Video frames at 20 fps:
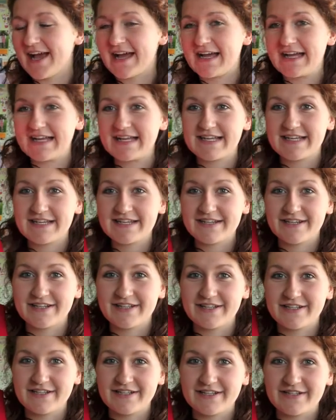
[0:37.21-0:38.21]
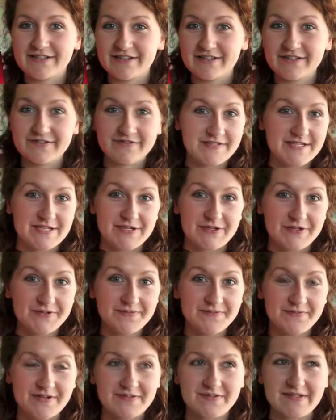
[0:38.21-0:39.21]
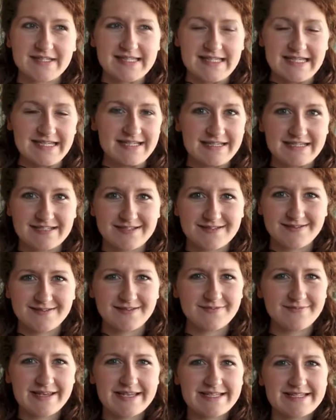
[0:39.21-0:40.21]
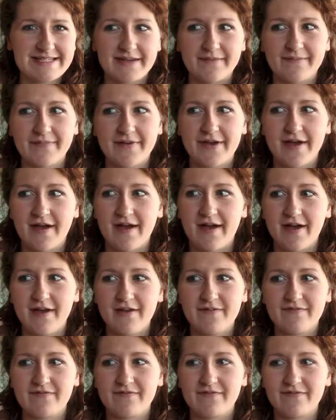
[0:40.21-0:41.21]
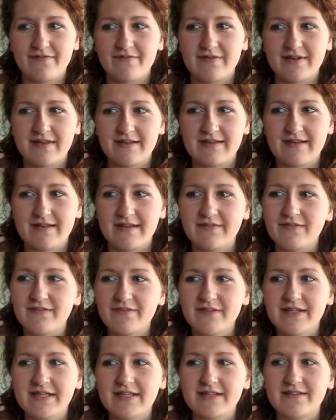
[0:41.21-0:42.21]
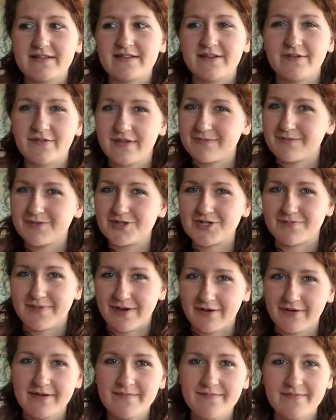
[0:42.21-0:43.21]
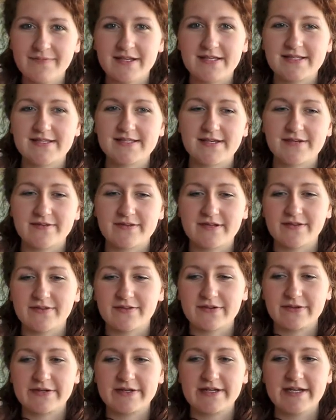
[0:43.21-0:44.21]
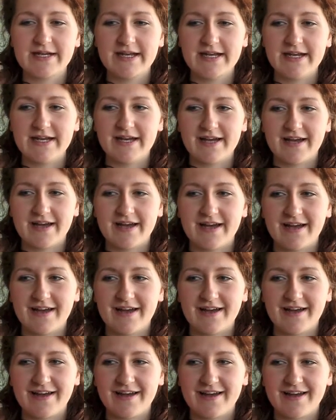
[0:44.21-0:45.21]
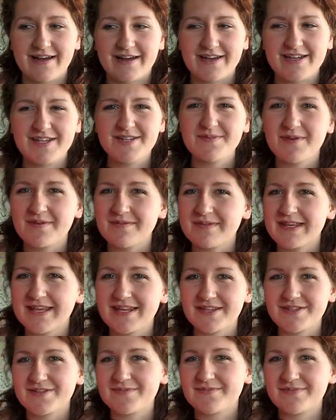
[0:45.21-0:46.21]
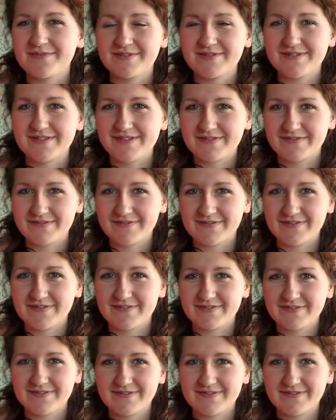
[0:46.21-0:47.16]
I love Dior, obviously, he's amazing, but I've never really known that much about him. And so I thought, I should probably catch up and sort of